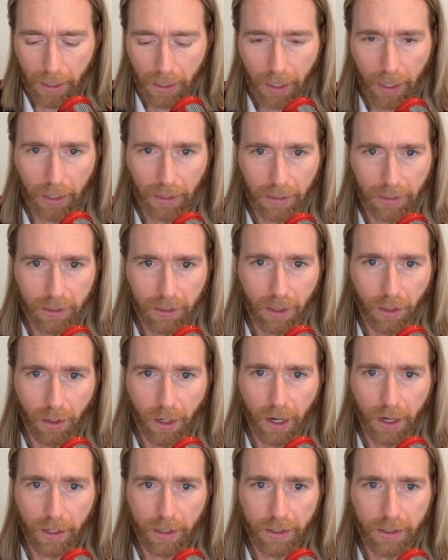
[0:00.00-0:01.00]
Now let's go to
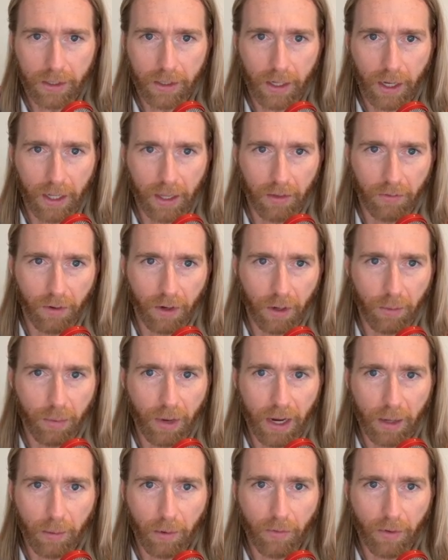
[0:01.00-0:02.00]
ours. At the very
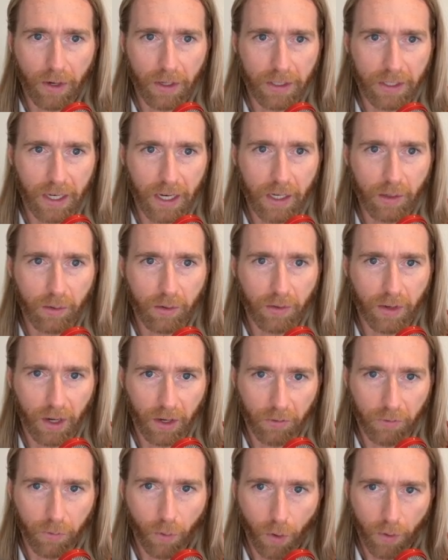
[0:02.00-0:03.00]
bottom of our site, we've got a
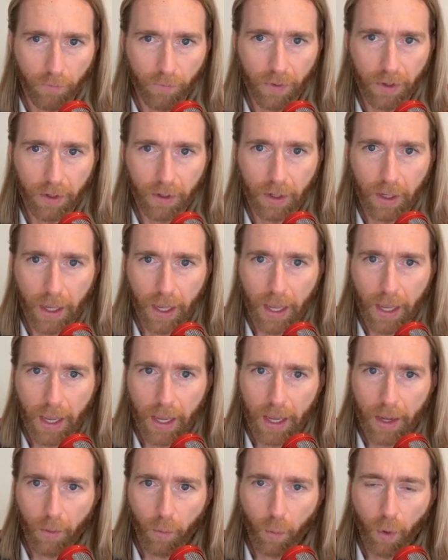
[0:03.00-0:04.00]
form fill.
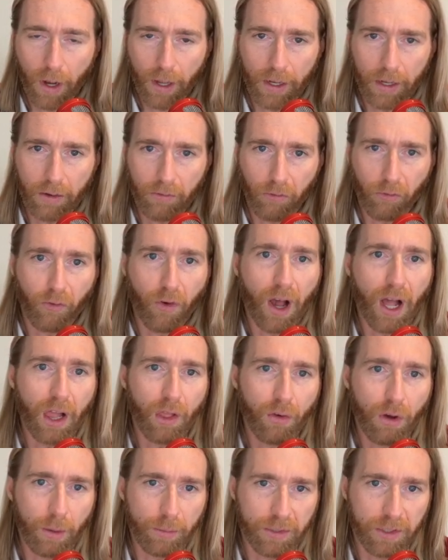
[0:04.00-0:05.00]
What
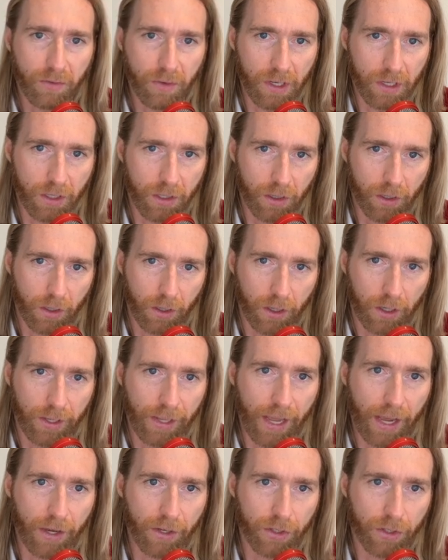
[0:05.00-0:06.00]
follow-ups feature
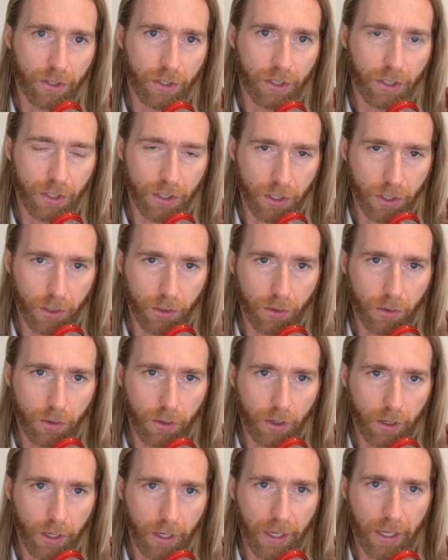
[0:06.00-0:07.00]
allows you to do
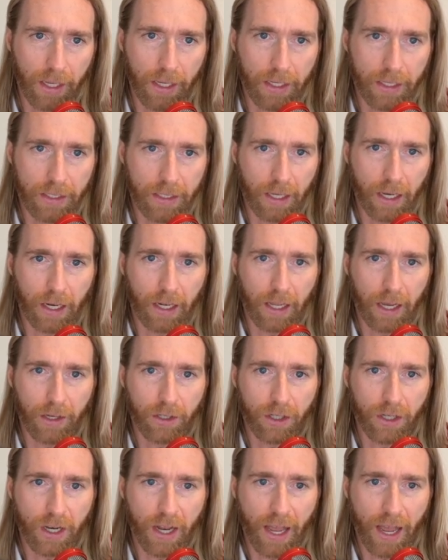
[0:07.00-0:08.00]
is it allows
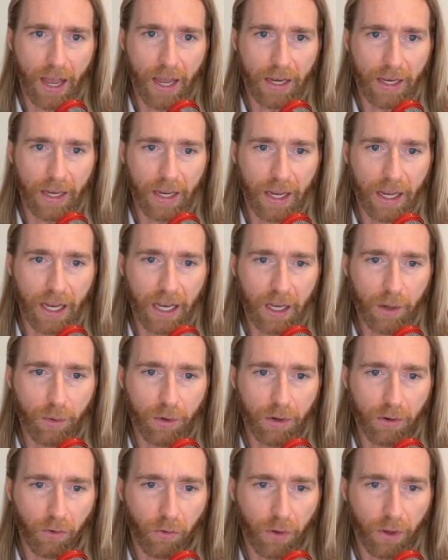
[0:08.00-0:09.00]
you to add anyone
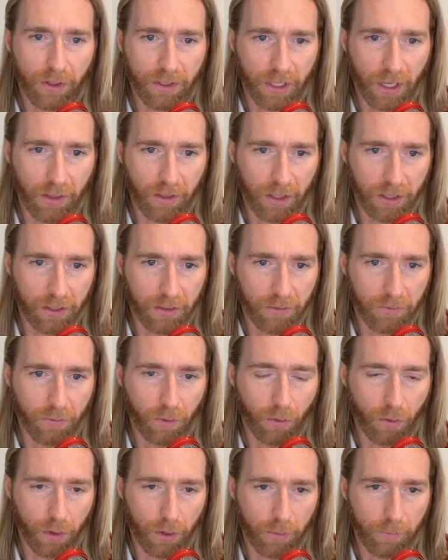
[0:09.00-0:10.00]
who fills out this
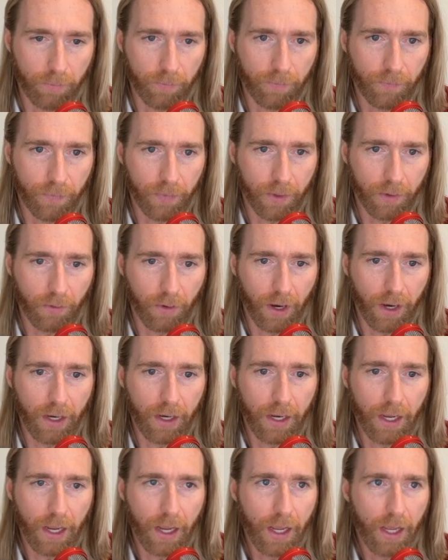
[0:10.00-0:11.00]
form, right,
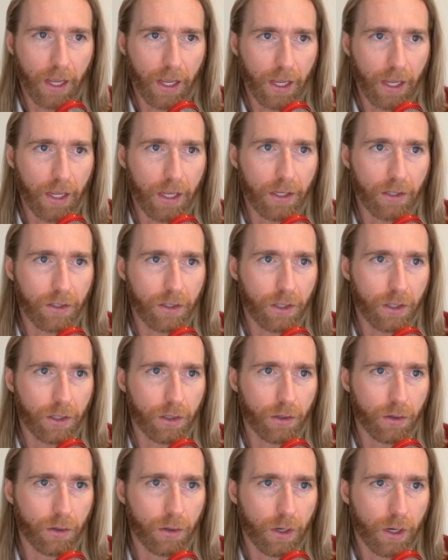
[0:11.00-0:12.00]

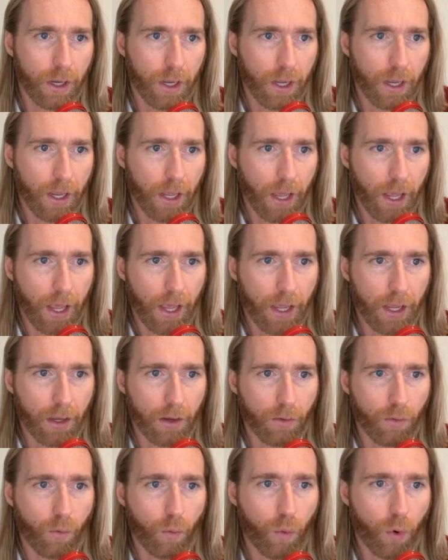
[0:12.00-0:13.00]
into a
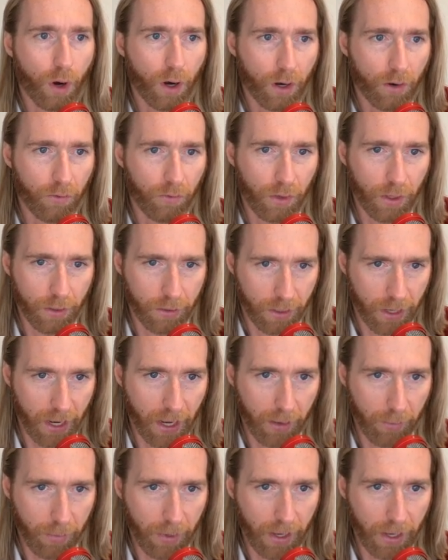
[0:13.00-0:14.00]
workflow
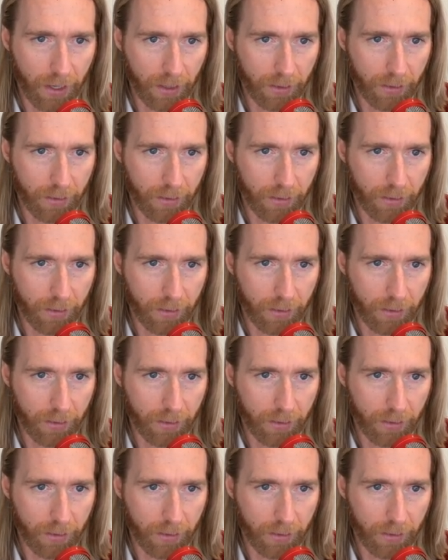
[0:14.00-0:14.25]
campaign.